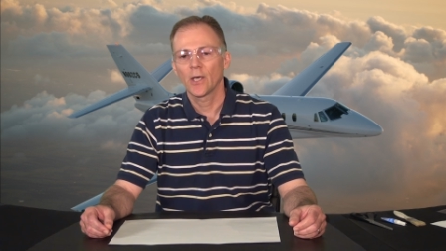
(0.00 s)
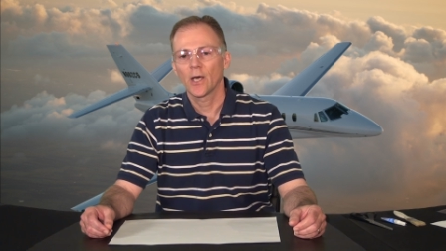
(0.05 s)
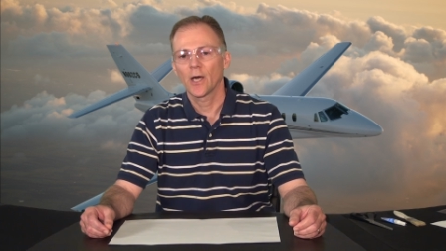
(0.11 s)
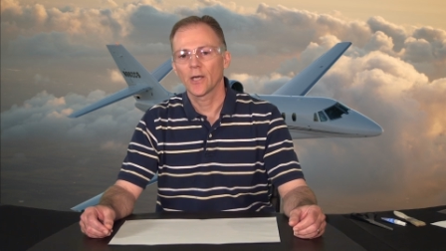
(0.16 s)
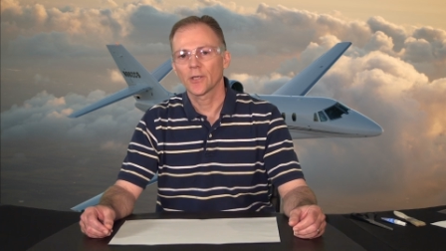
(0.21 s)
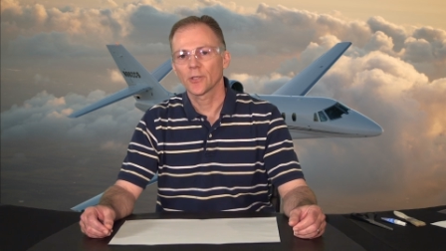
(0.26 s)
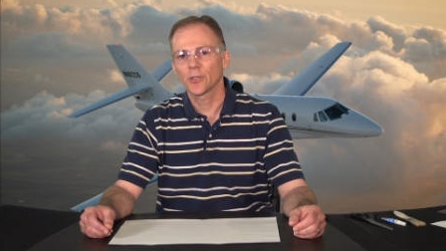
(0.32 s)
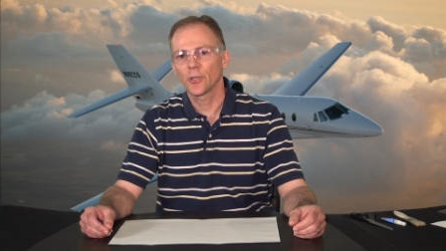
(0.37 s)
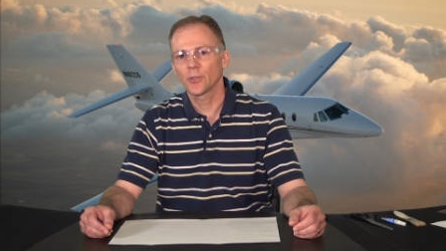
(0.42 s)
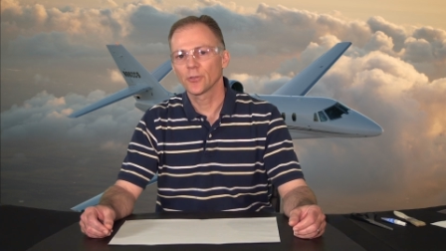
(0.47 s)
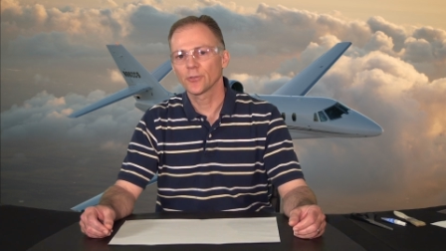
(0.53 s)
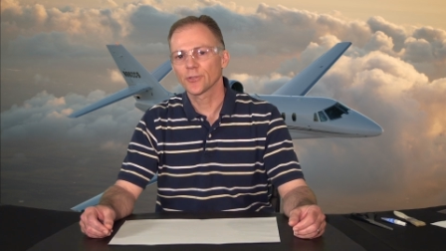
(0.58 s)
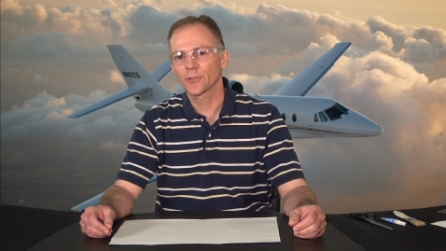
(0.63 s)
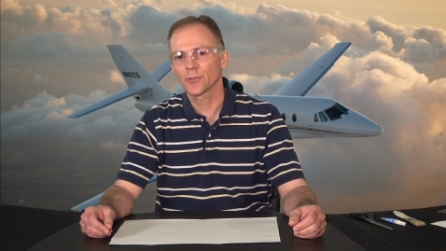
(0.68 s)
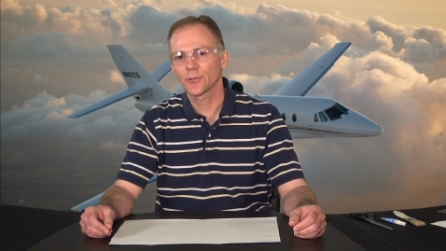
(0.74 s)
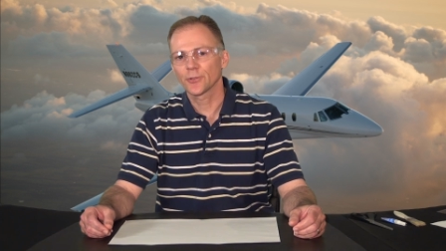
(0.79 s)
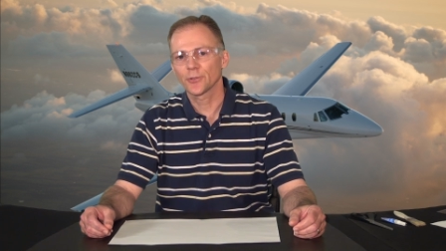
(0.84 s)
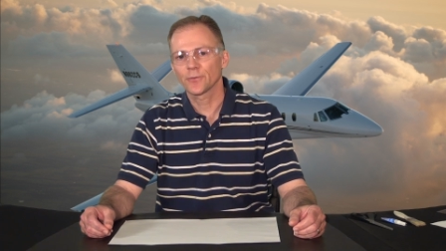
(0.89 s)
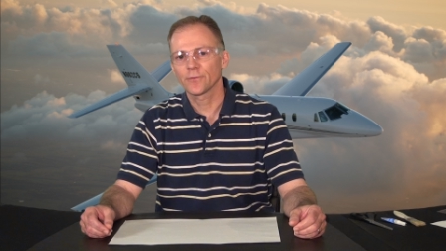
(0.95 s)
on a Google
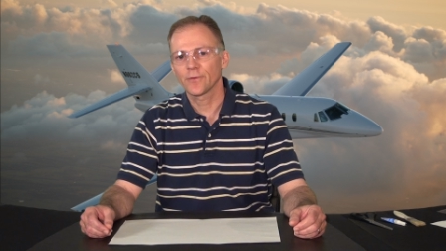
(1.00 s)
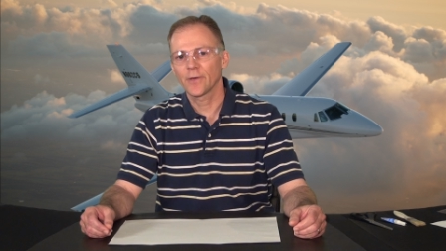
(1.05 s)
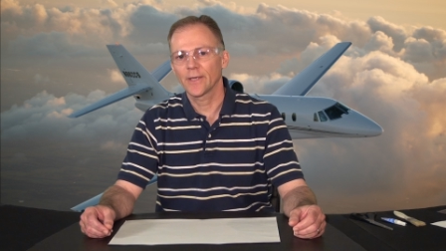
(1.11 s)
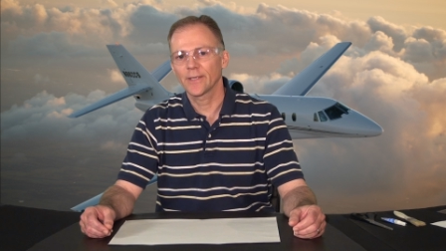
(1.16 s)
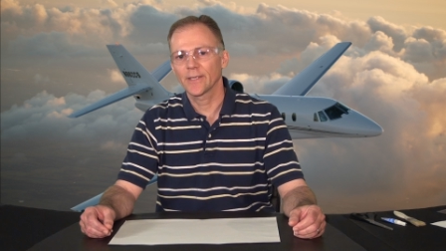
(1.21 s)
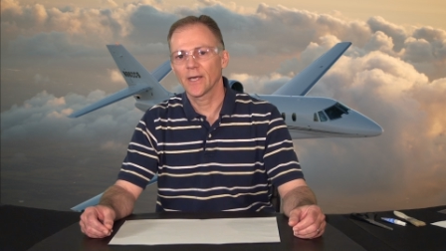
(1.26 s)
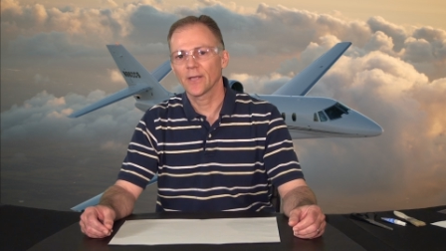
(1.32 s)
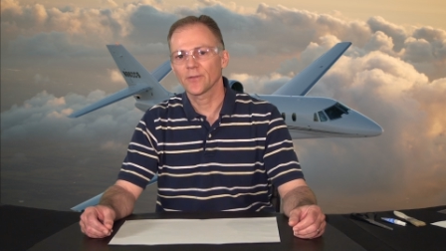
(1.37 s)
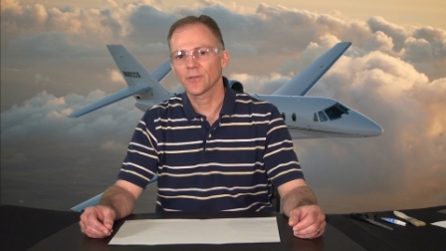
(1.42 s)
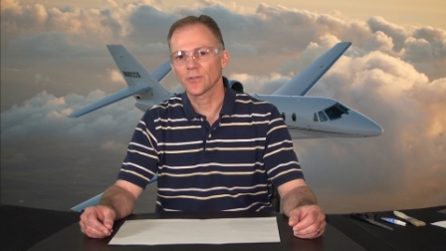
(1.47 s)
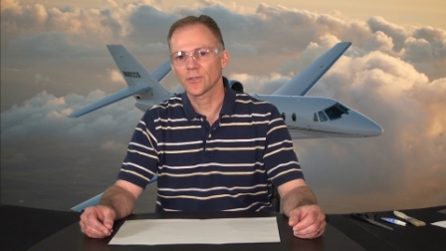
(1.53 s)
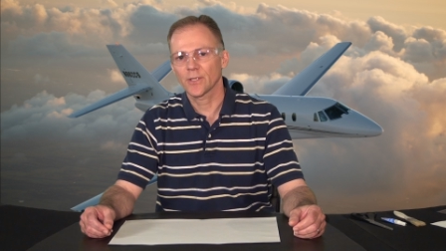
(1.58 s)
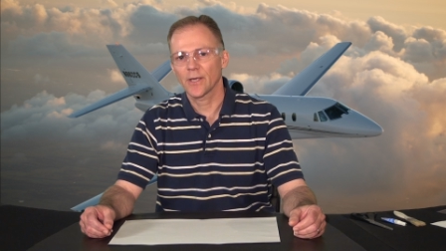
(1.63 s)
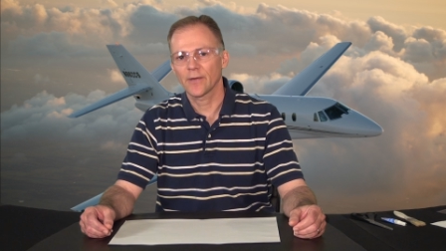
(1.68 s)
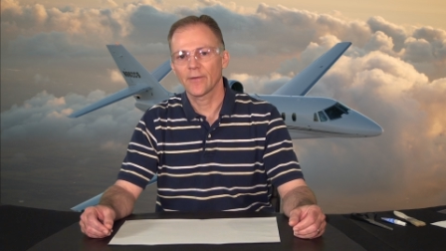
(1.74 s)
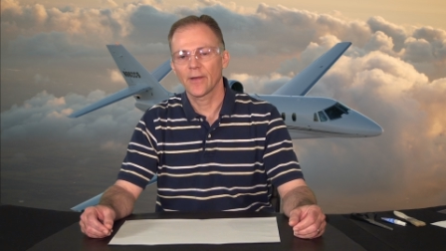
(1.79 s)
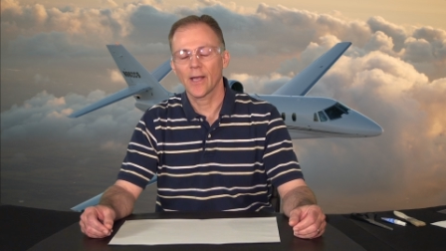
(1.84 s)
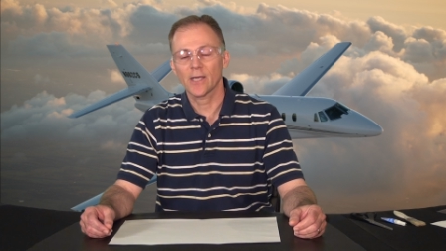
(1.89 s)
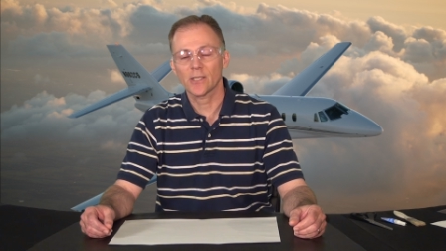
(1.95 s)
search, you'll find out there's
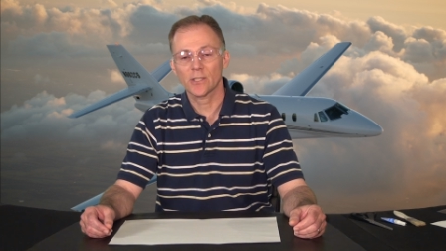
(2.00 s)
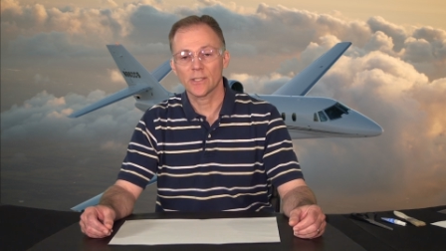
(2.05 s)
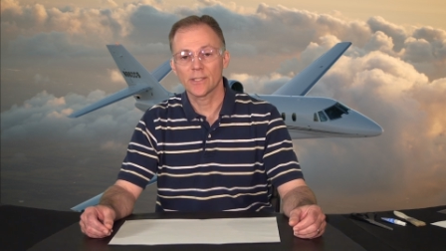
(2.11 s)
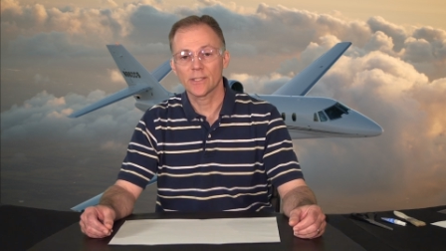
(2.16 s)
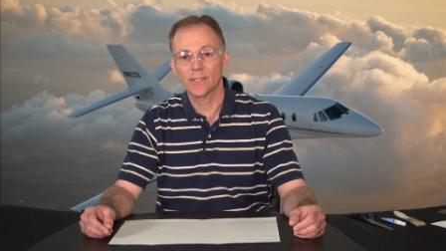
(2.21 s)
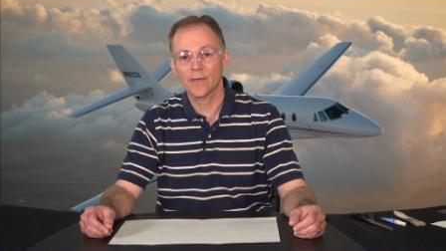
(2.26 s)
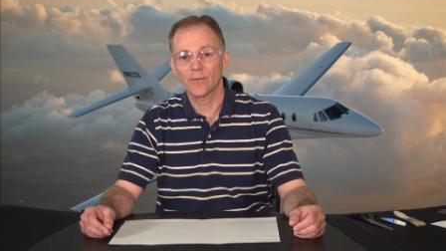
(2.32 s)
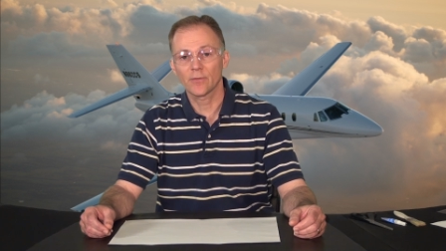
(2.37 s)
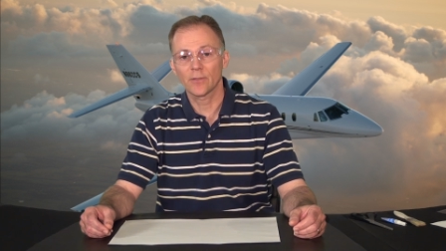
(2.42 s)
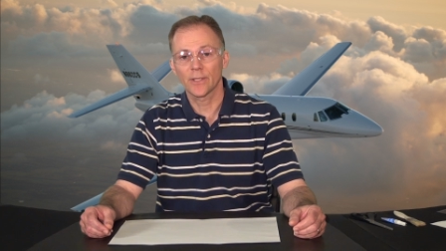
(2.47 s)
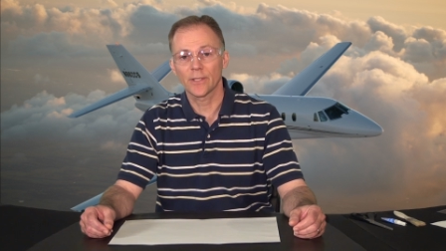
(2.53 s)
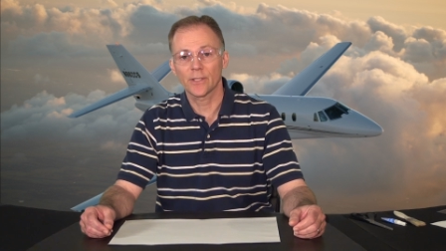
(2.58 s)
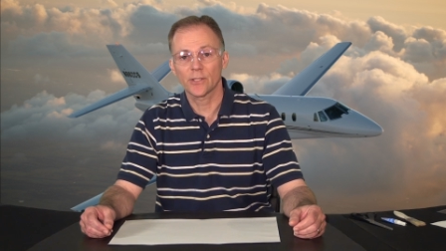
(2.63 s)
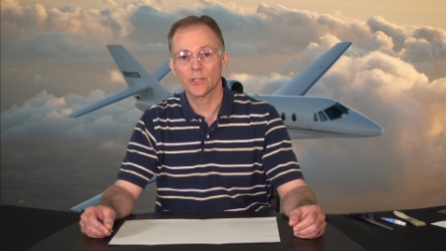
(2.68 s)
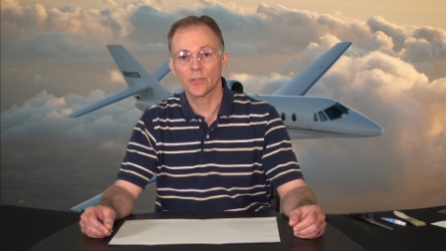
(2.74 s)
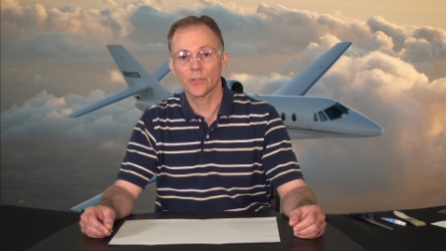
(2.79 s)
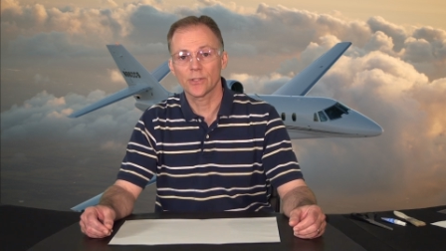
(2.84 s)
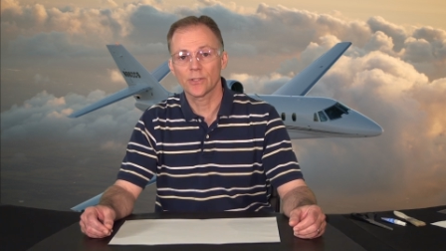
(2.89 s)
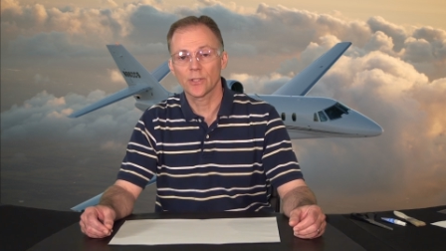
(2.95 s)
actually several
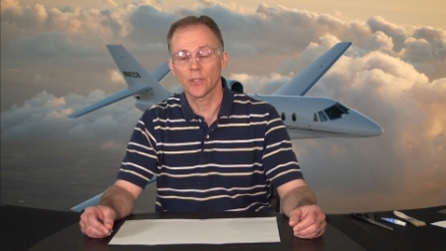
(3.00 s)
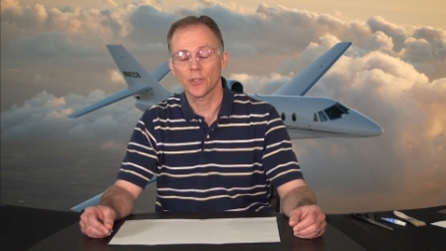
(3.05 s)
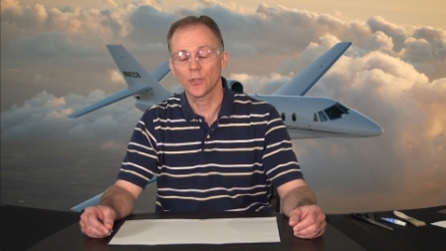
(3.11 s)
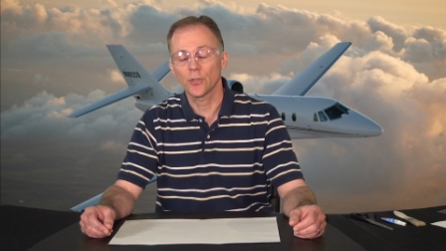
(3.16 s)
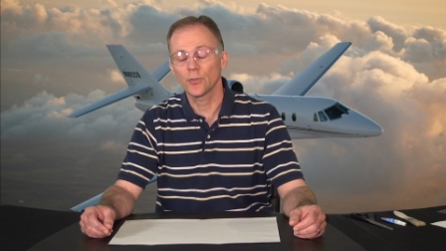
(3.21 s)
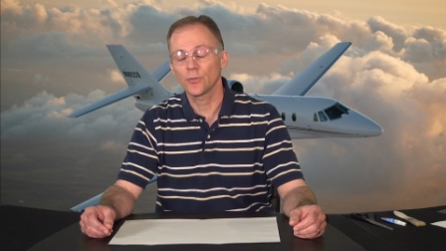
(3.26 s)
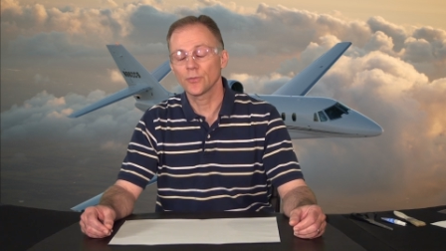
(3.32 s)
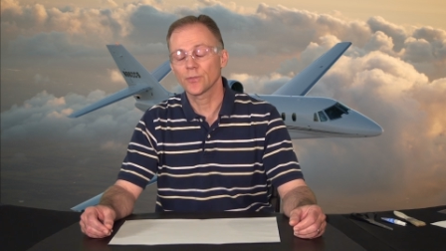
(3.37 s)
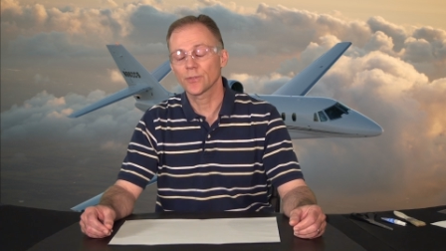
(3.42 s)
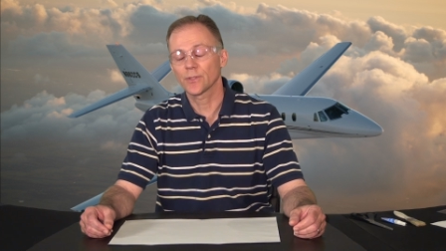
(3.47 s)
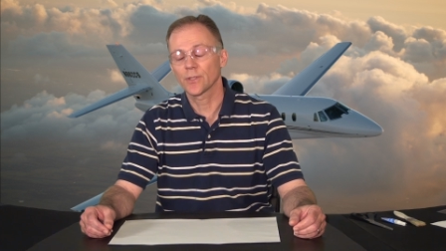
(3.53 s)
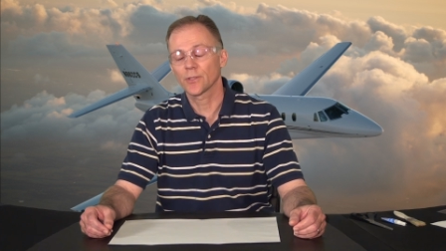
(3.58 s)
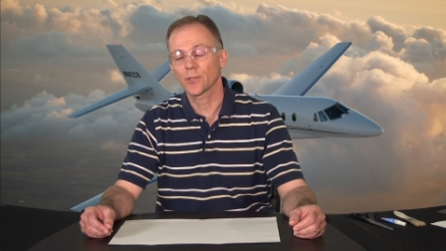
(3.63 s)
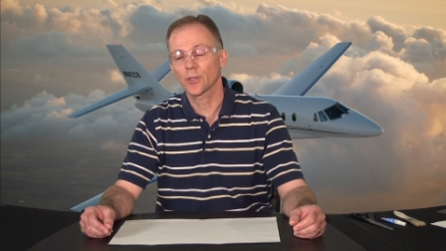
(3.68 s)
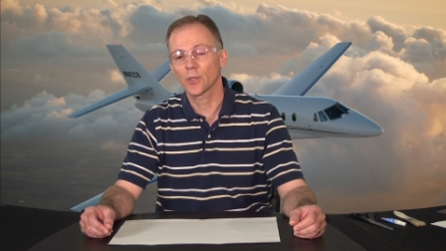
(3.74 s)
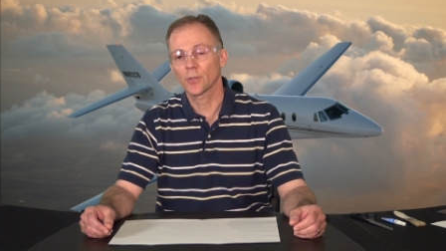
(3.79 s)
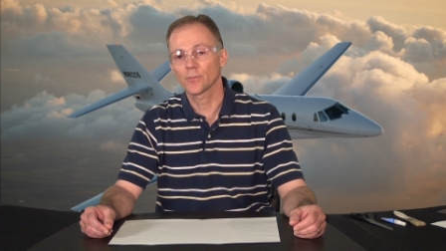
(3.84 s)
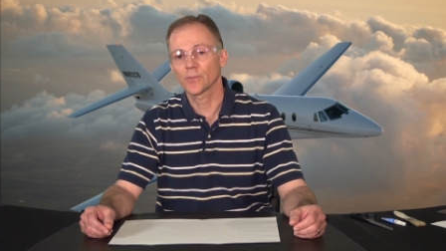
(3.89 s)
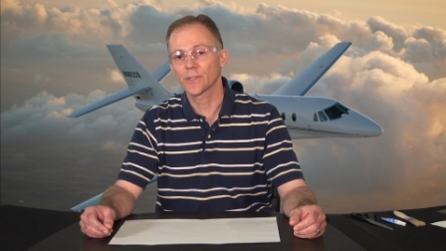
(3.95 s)
industries that use the
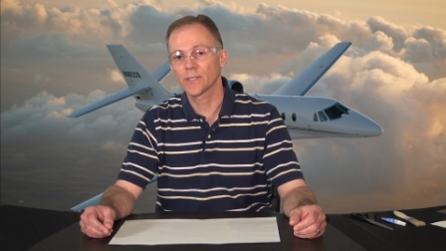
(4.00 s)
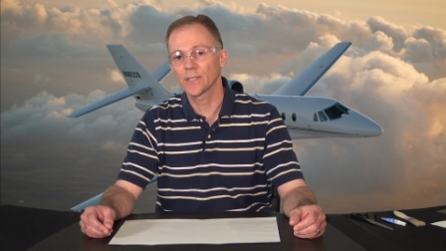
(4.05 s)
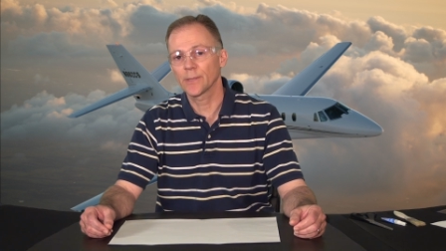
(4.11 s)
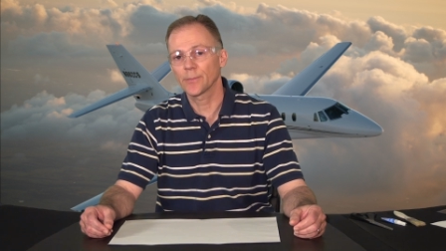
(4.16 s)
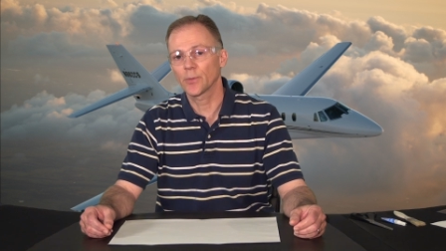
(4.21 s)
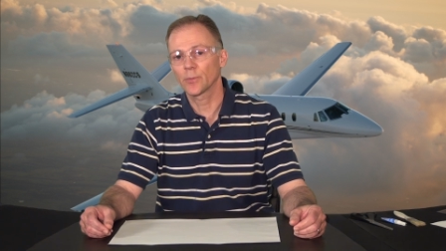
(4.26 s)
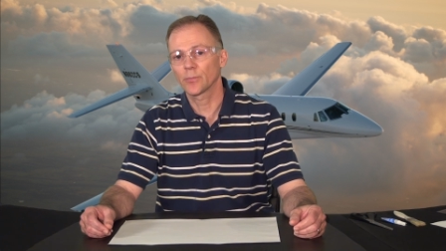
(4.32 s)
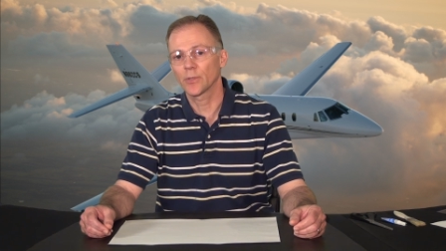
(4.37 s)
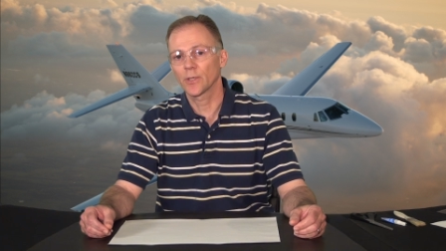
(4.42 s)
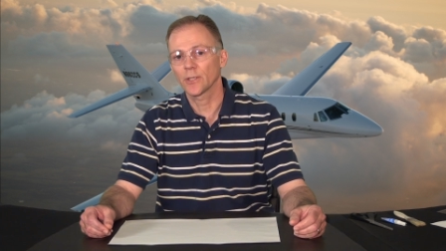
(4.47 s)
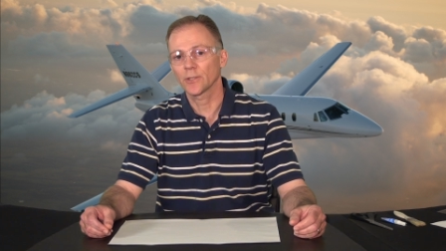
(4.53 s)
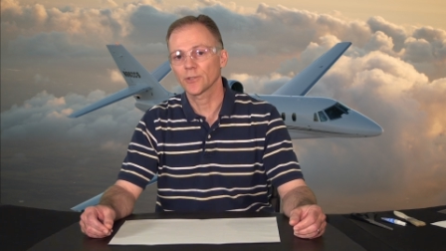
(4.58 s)
term stipple